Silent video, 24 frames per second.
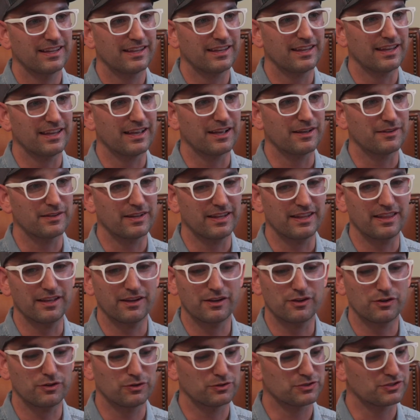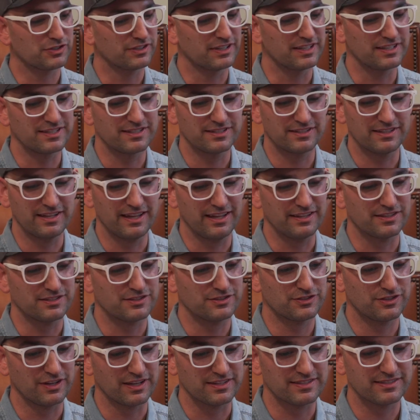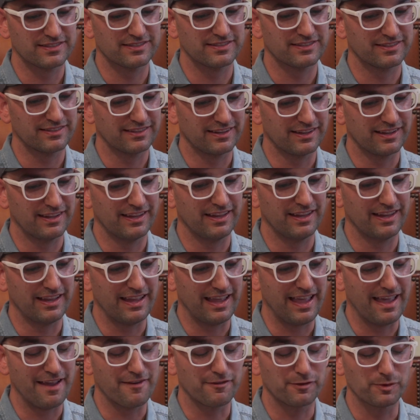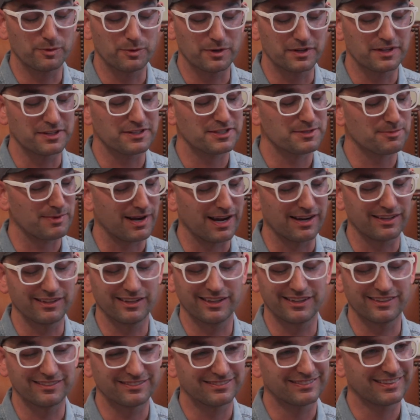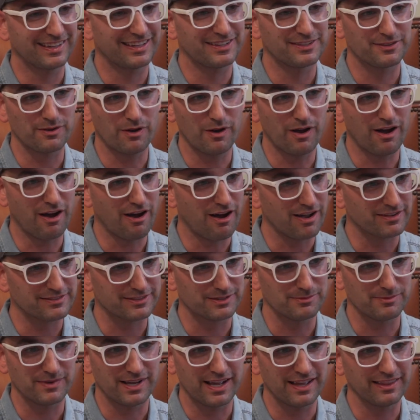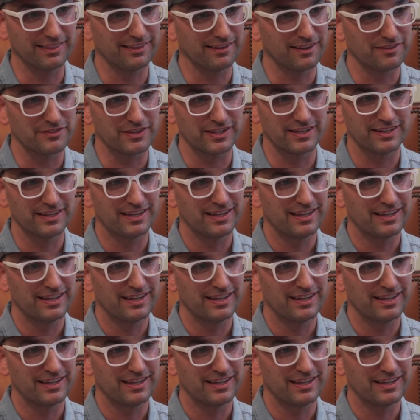Yeah, the culture it's just, everyone is smiling. It's awesome. I love it.